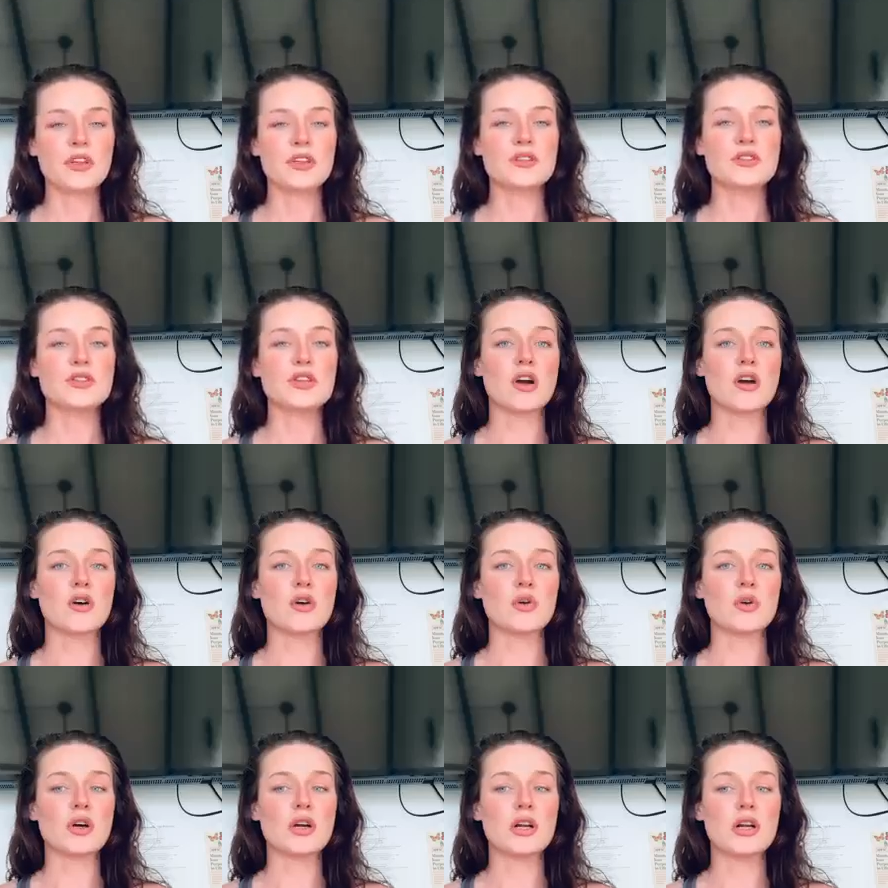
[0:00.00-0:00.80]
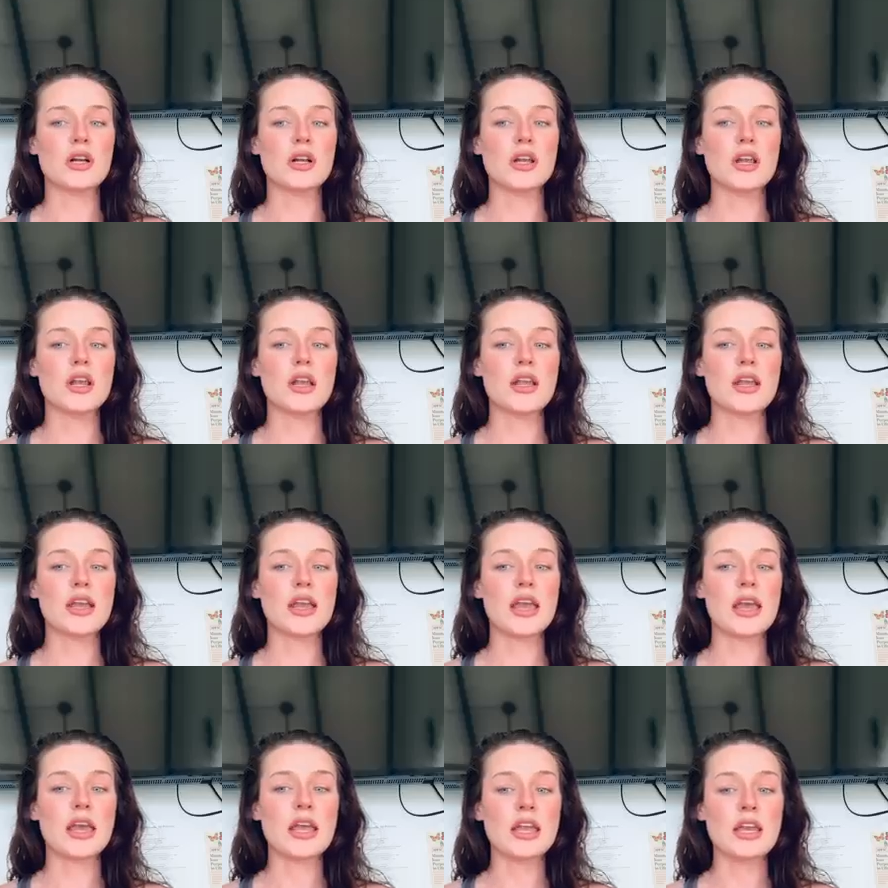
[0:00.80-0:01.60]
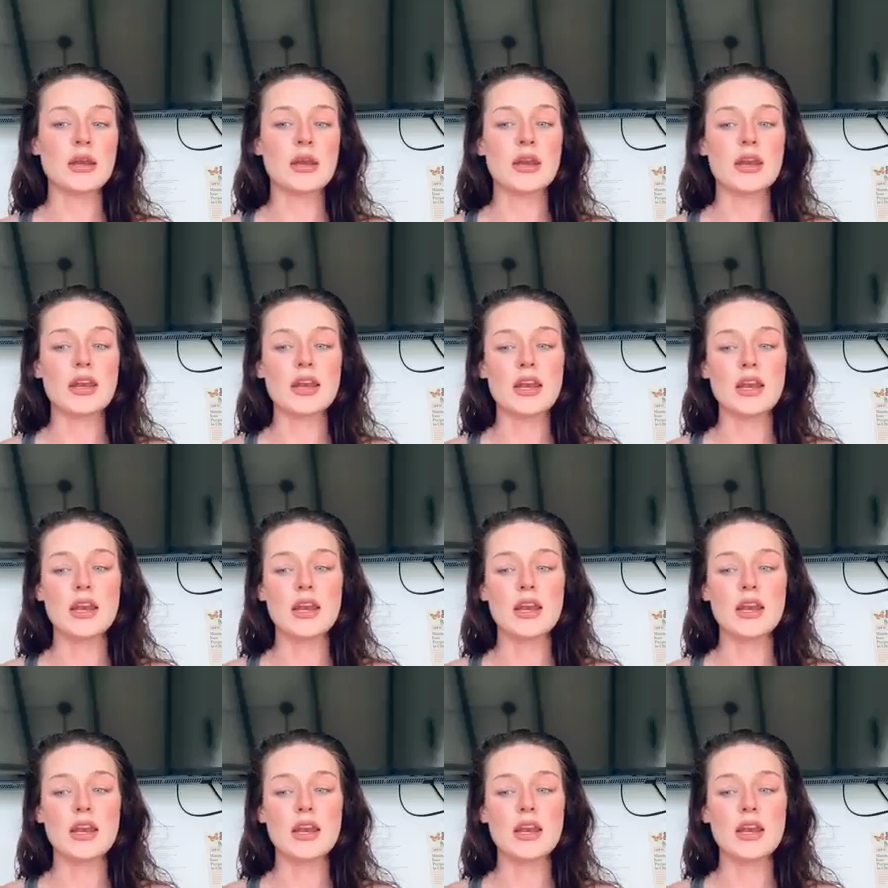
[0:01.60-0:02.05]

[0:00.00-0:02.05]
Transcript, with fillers: So, in